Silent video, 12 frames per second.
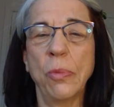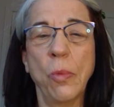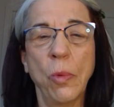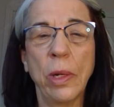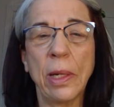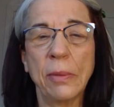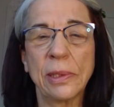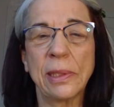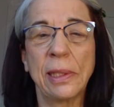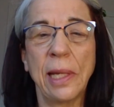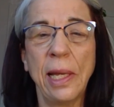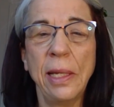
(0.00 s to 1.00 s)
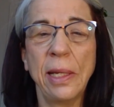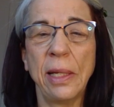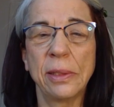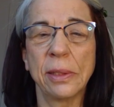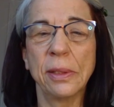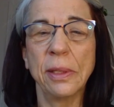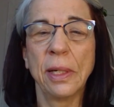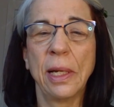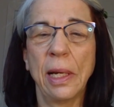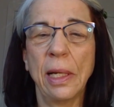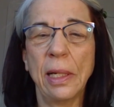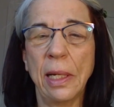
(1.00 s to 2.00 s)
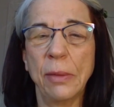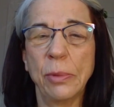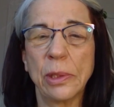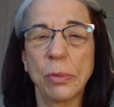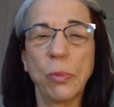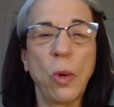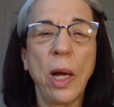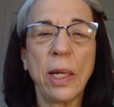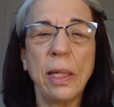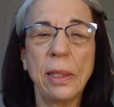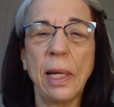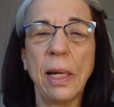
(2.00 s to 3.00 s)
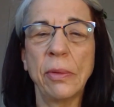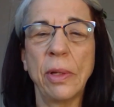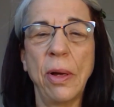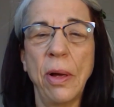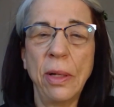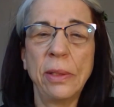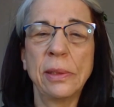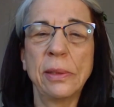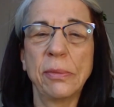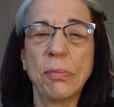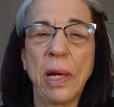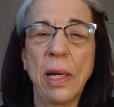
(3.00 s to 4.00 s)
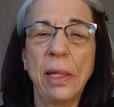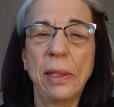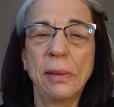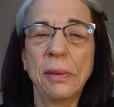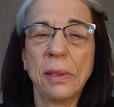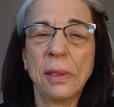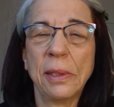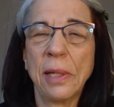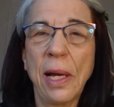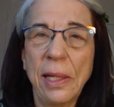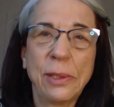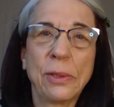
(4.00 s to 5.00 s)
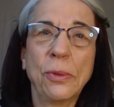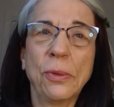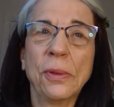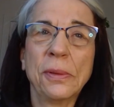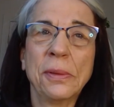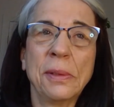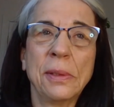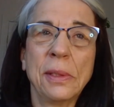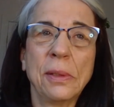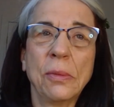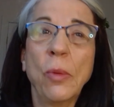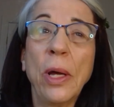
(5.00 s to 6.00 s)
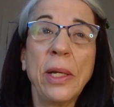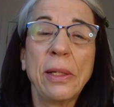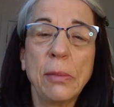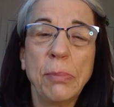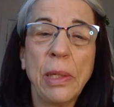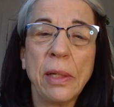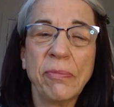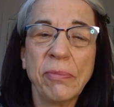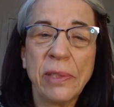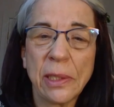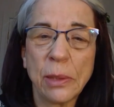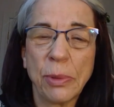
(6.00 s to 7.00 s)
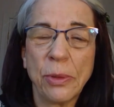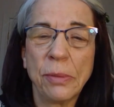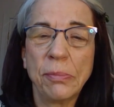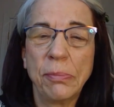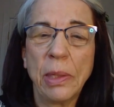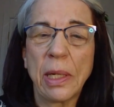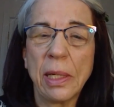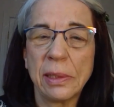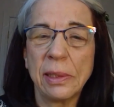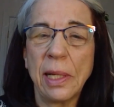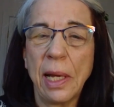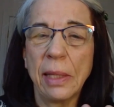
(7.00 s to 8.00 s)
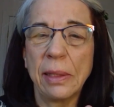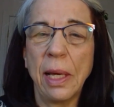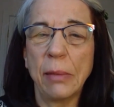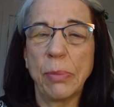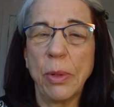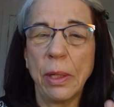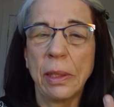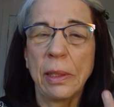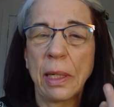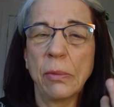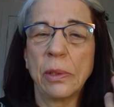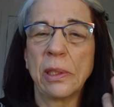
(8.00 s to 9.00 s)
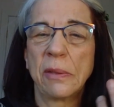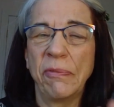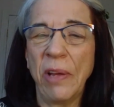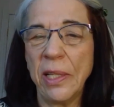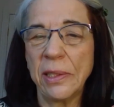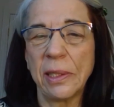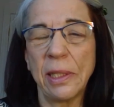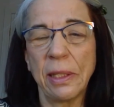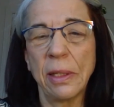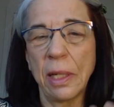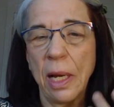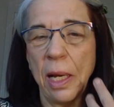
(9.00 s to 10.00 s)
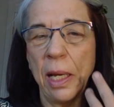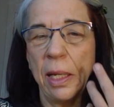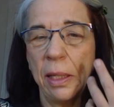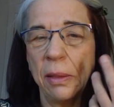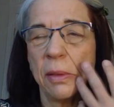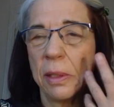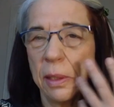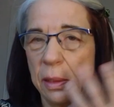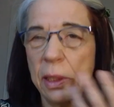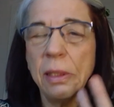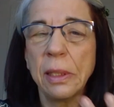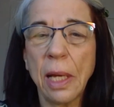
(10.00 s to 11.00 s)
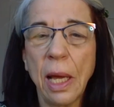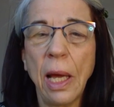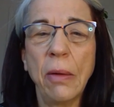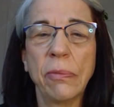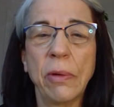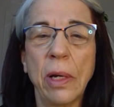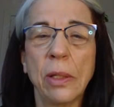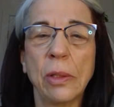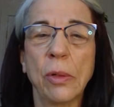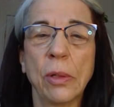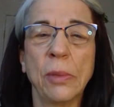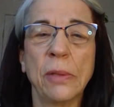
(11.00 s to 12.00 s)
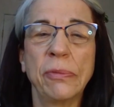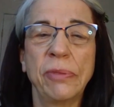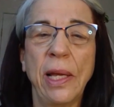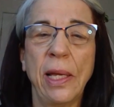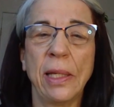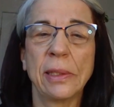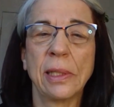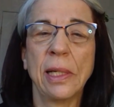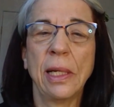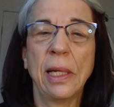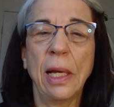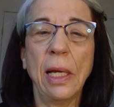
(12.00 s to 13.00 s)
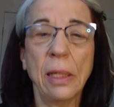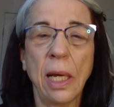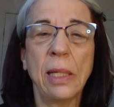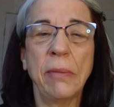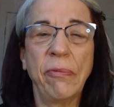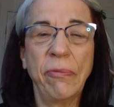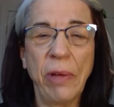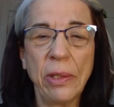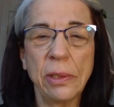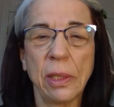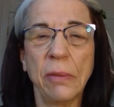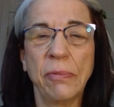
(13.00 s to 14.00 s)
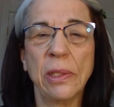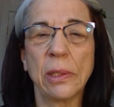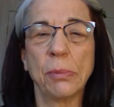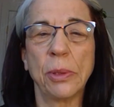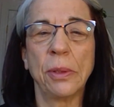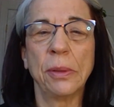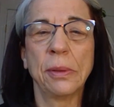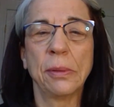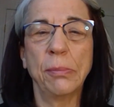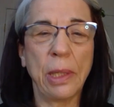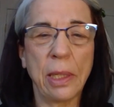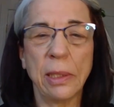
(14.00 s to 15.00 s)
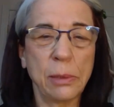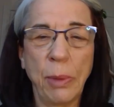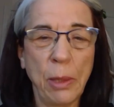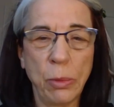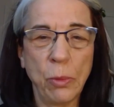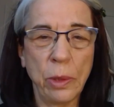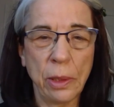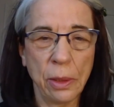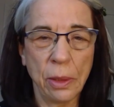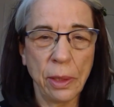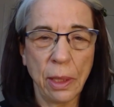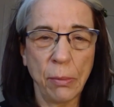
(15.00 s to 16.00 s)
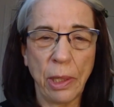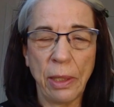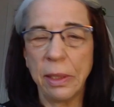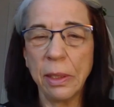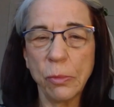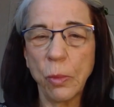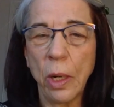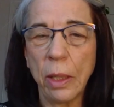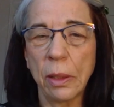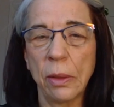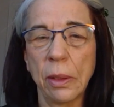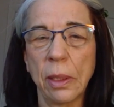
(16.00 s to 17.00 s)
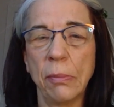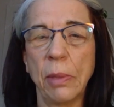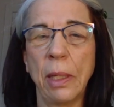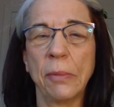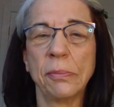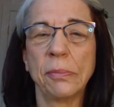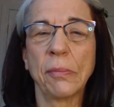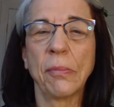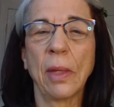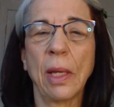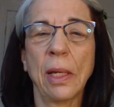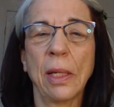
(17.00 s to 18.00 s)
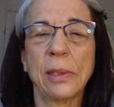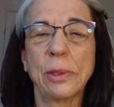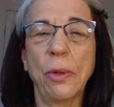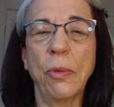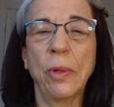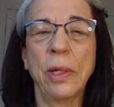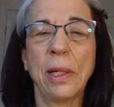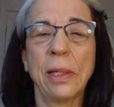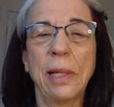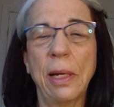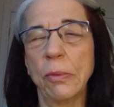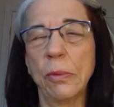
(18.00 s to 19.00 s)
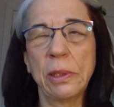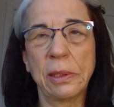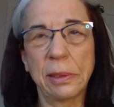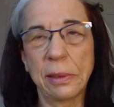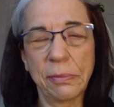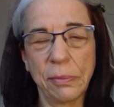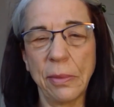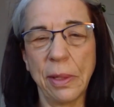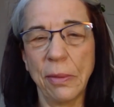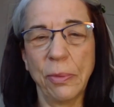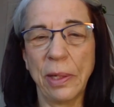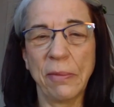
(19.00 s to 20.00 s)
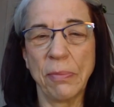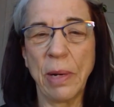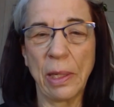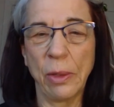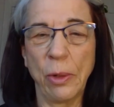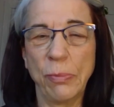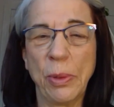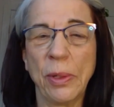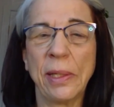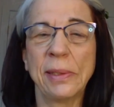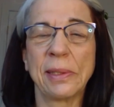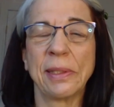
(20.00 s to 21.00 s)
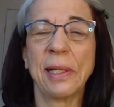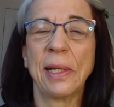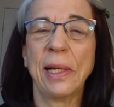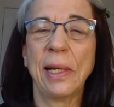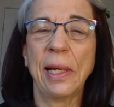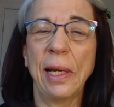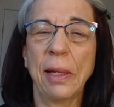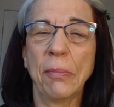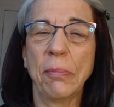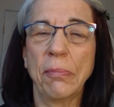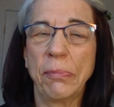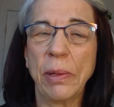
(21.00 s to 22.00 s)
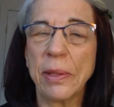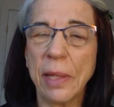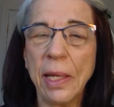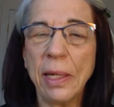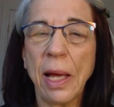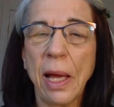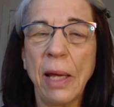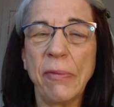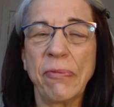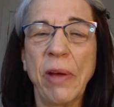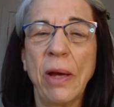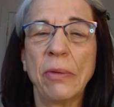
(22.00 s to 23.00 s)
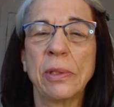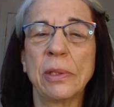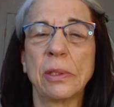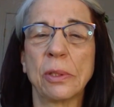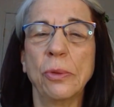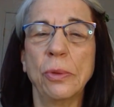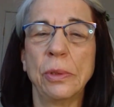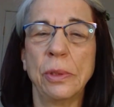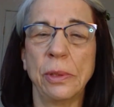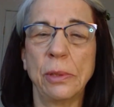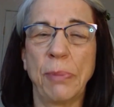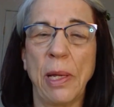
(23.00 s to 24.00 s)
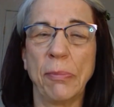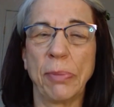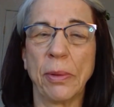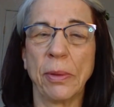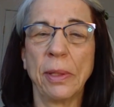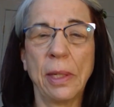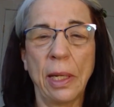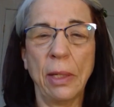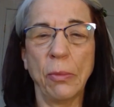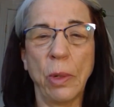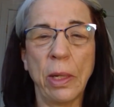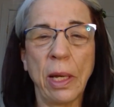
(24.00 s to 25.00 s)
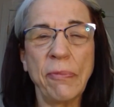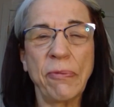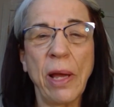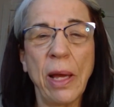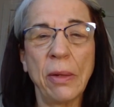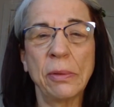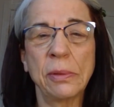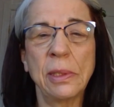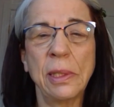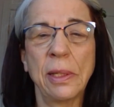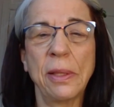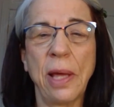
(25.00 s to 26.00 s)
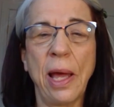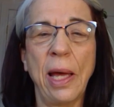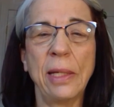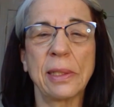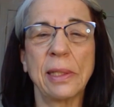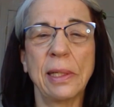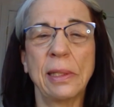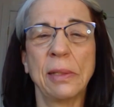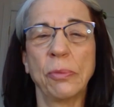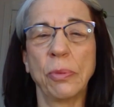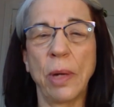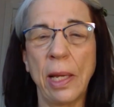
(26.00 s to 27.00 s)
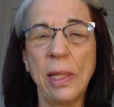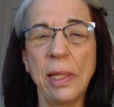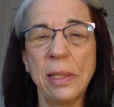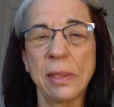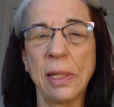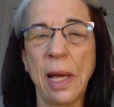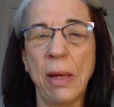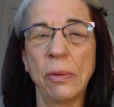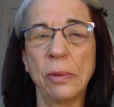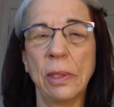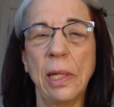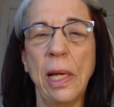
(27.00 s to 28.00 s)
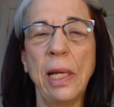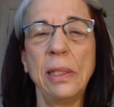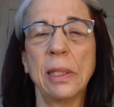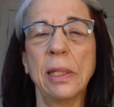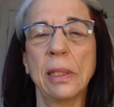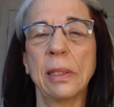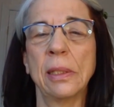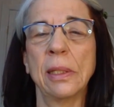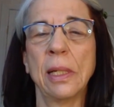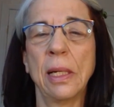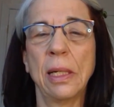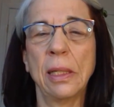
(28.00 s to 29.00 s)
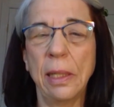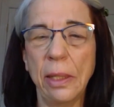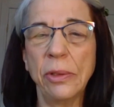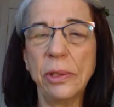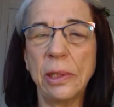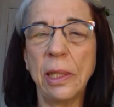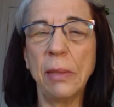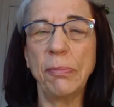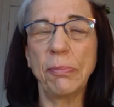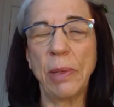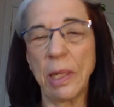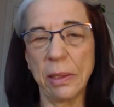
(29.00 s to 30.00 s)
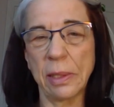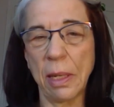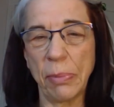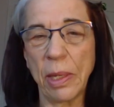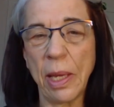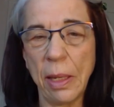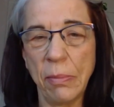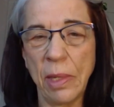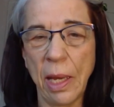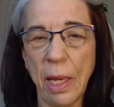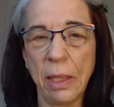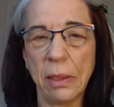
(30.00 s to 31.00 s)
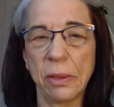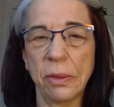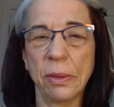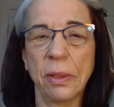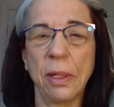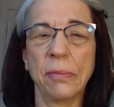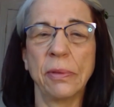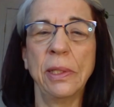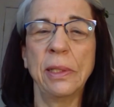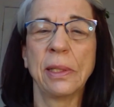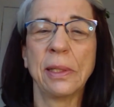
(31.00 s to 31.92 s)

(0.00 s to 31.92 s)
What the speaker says: when I was a teenager, and I was walking down the halls of my high school wanting to be invisible because at that point I was facing that I didn't have a normal face. And I felt invisible because people wouldn't look at me, didn't want to look at me. So that was one of my low points. But then I found the school newspaper. And when I found that, writing as an outlet and leadership, because I became the editor of it,